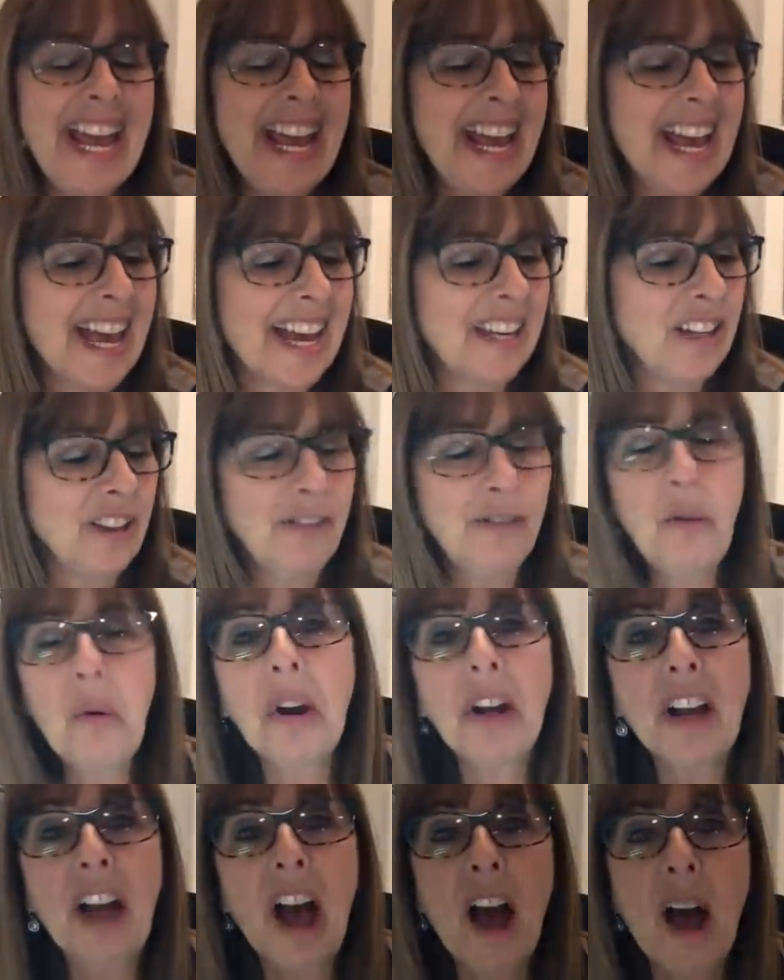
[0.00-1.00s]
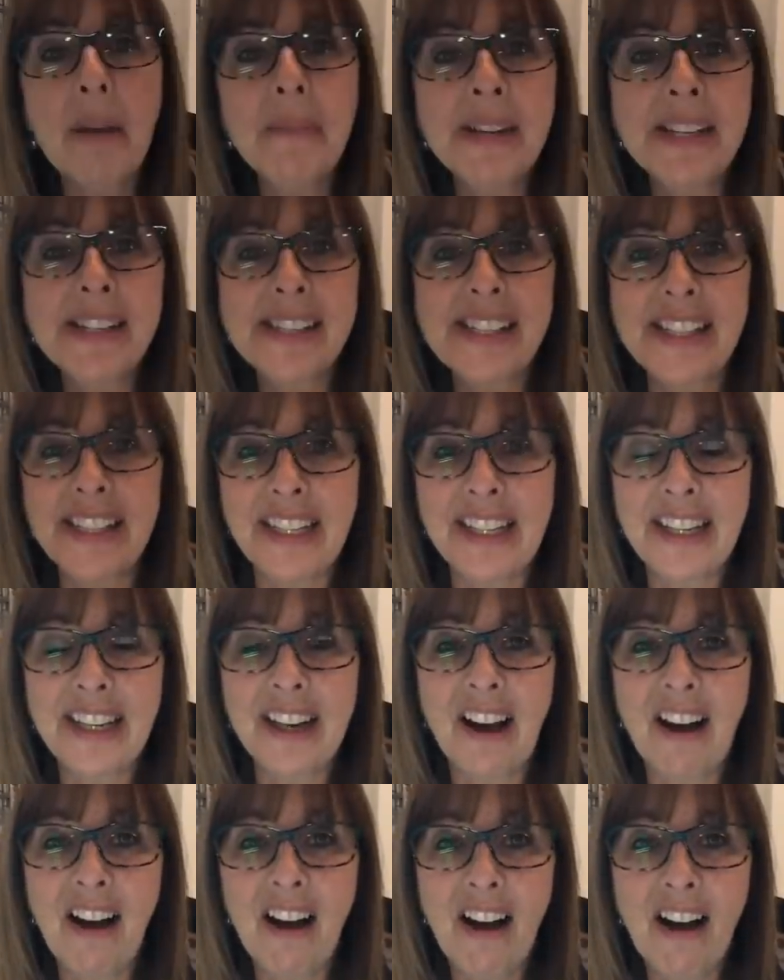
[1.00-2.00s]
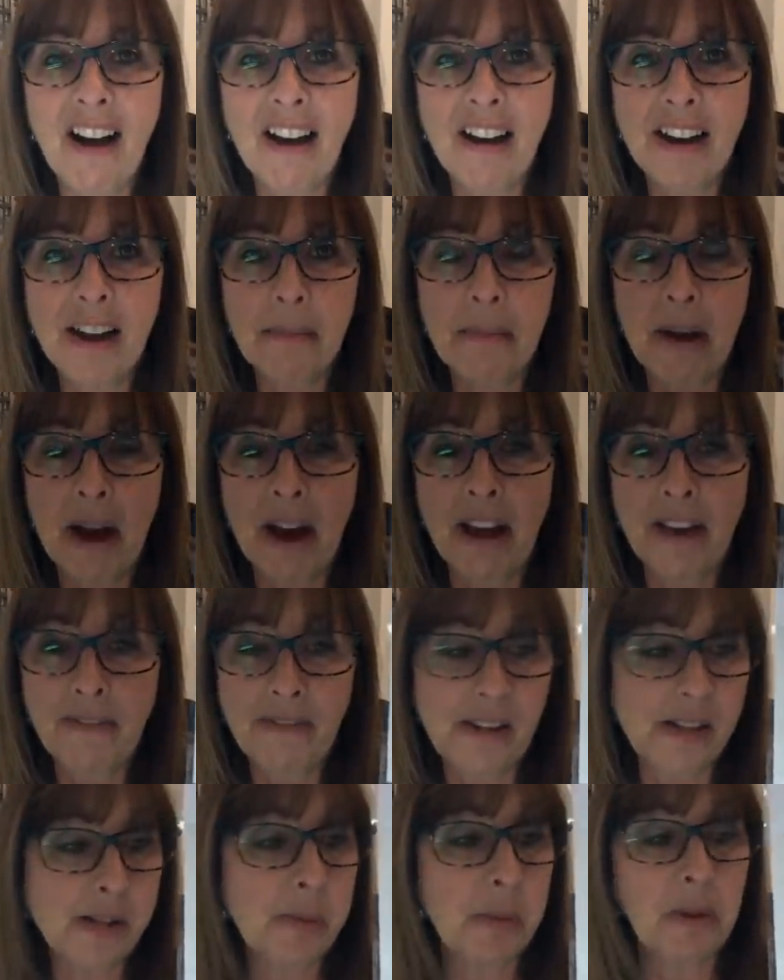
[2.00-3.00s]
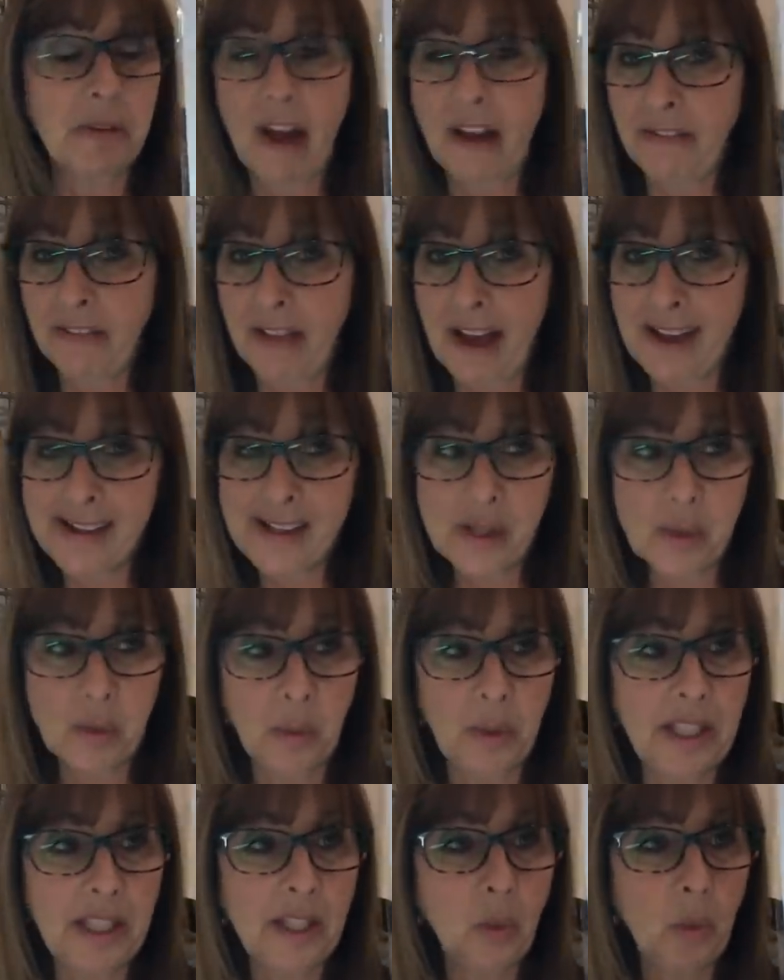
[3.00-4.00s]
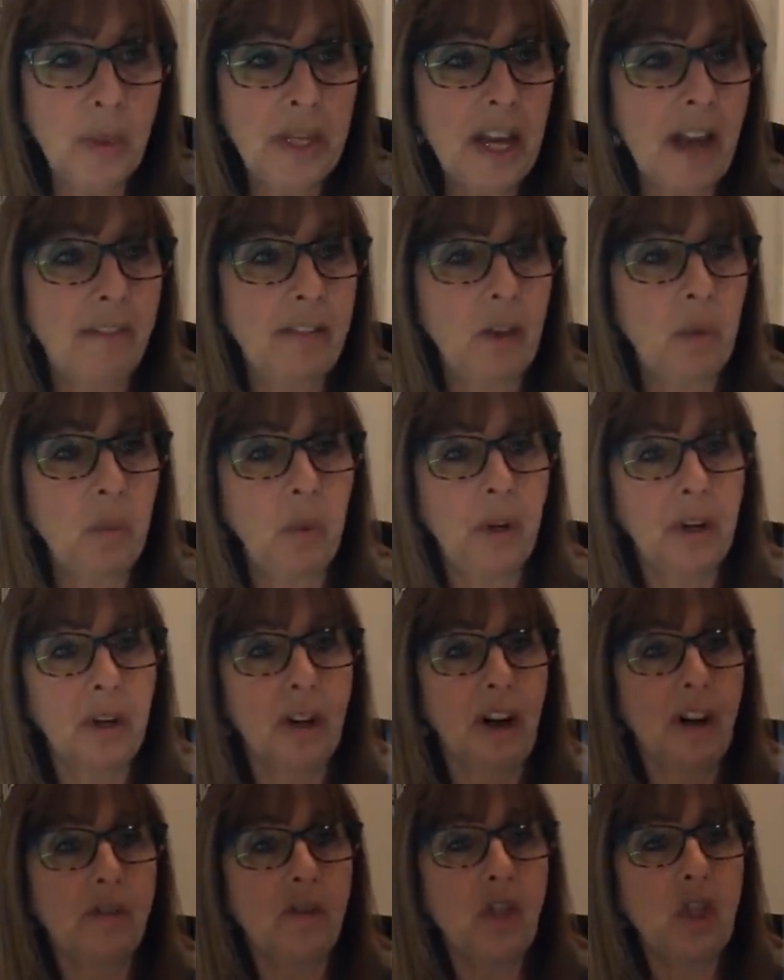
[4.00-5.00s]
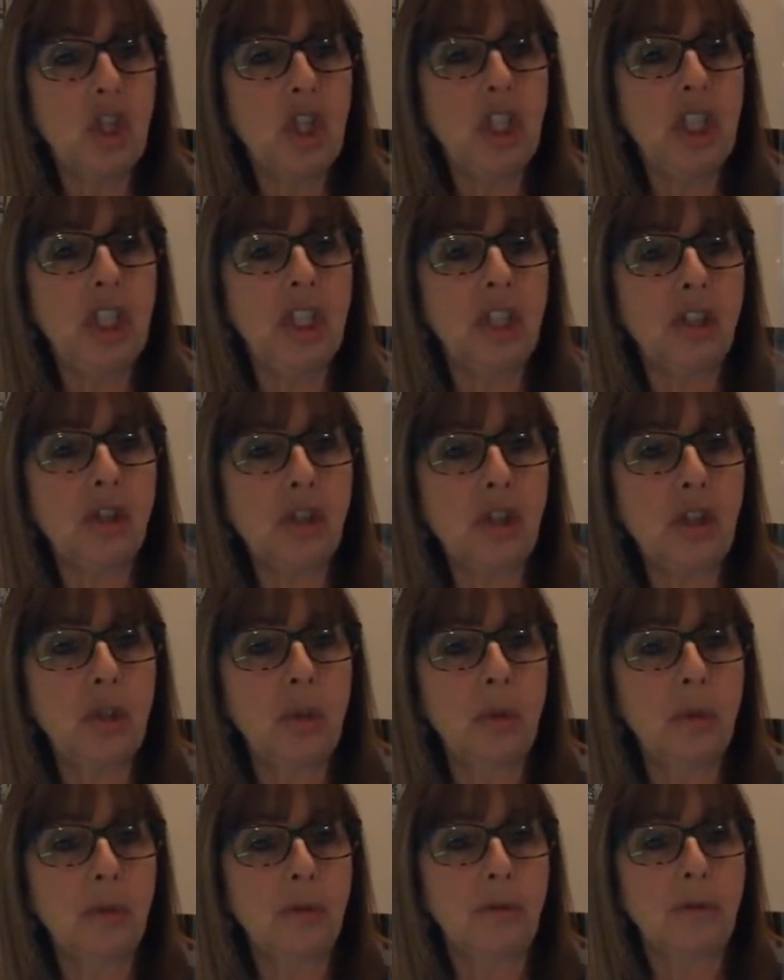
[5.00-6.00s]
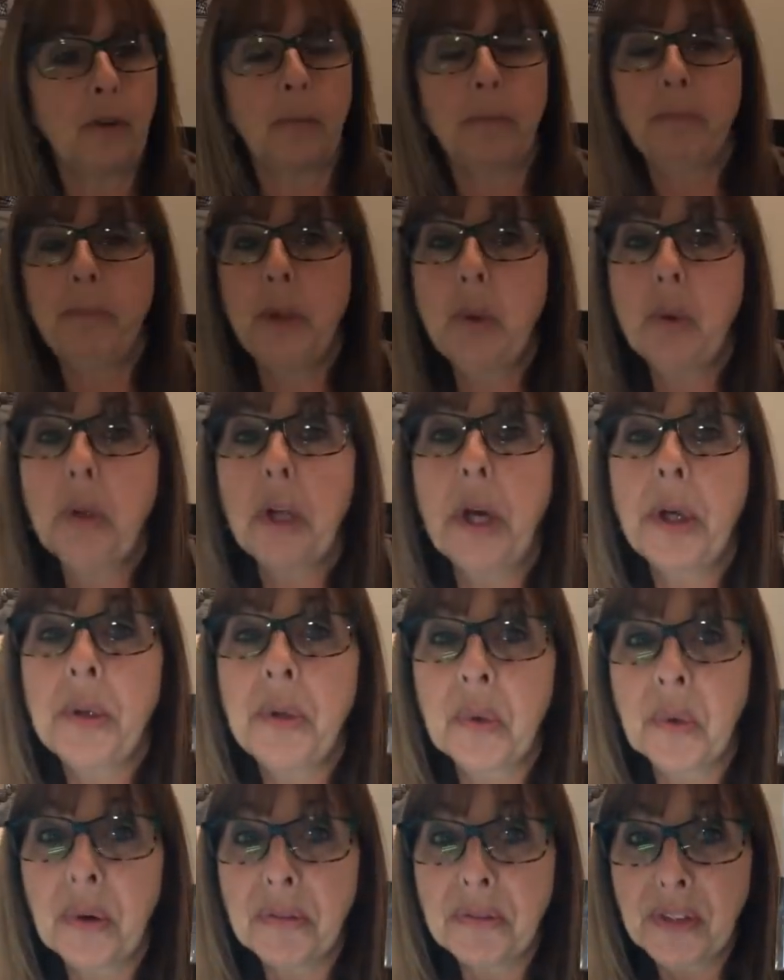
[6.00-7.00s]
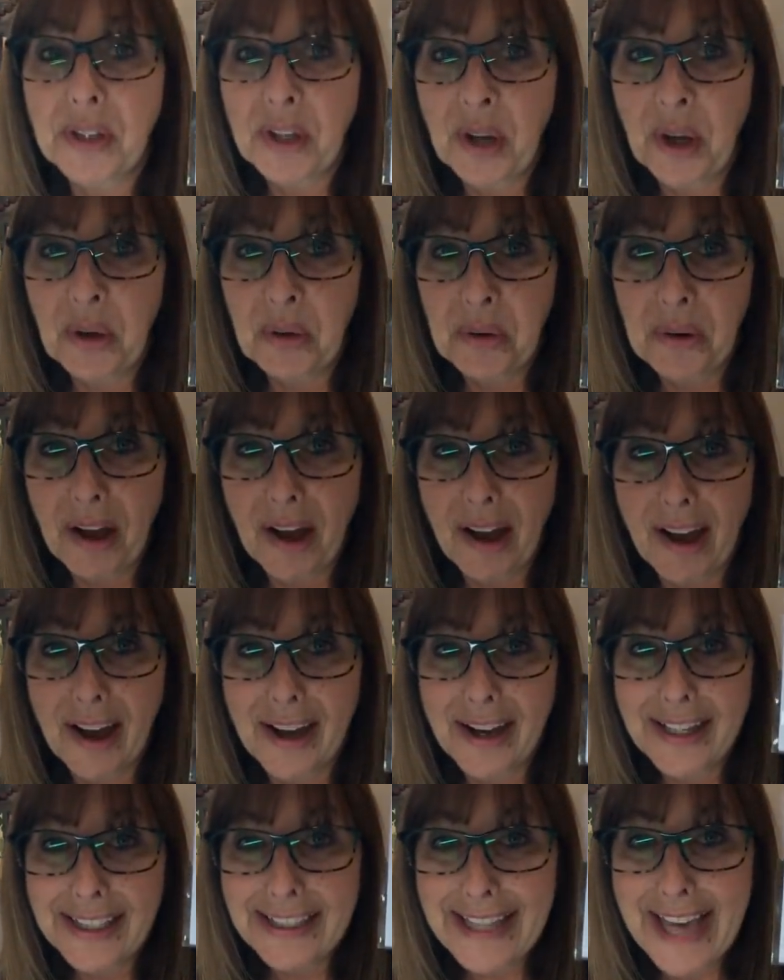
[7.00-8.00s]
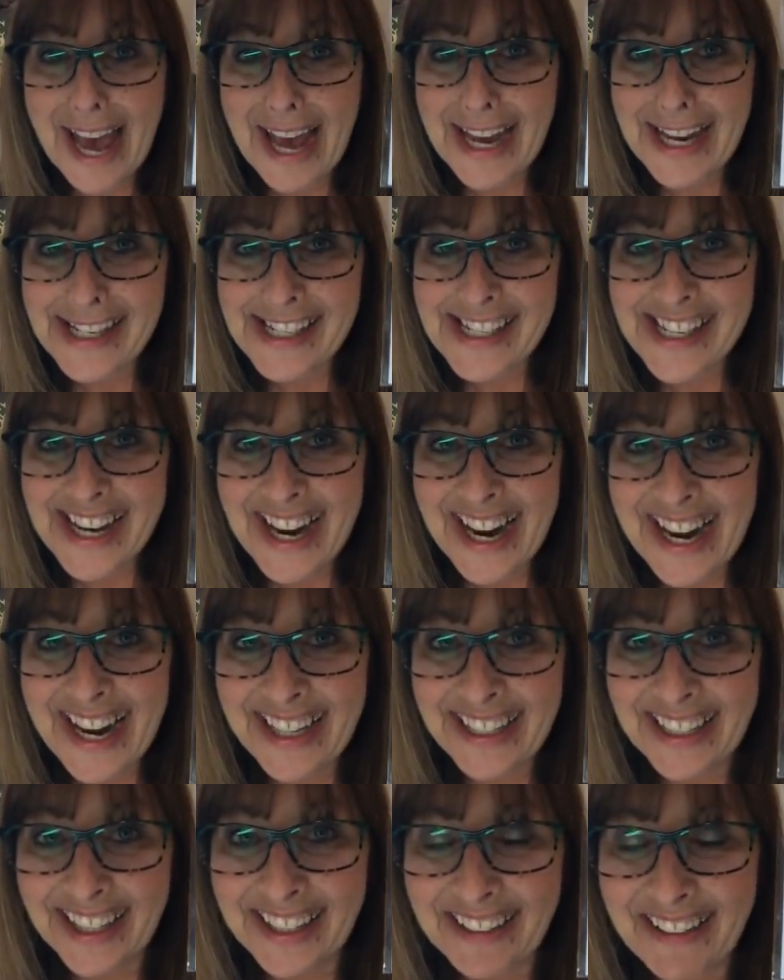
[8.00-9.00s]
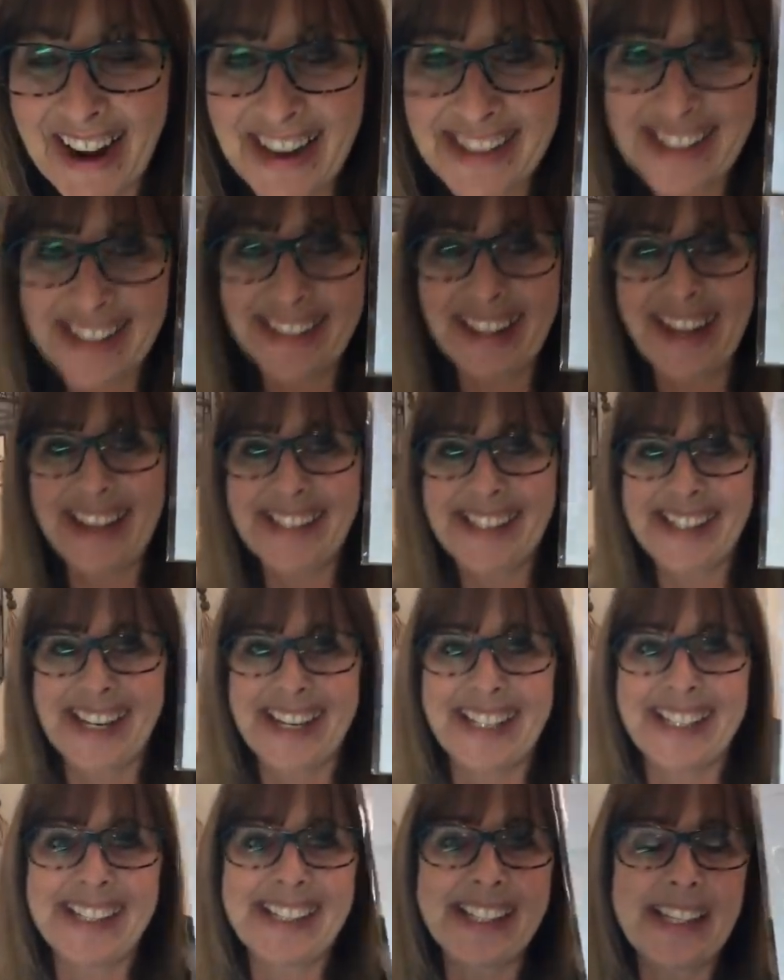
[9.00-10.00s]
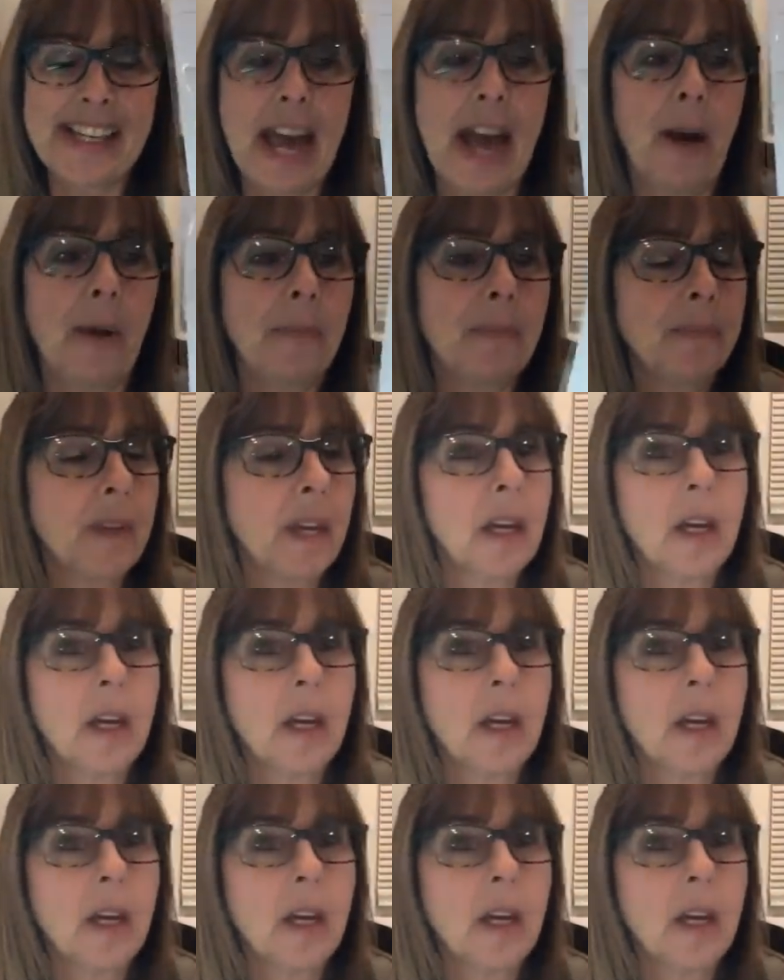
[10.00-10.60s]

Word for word: And for commenting on my Facebook Live last week, we have a winner of Jean Shoot from Beulah, North Dakota. Yay, Jean! Congratulations! Now,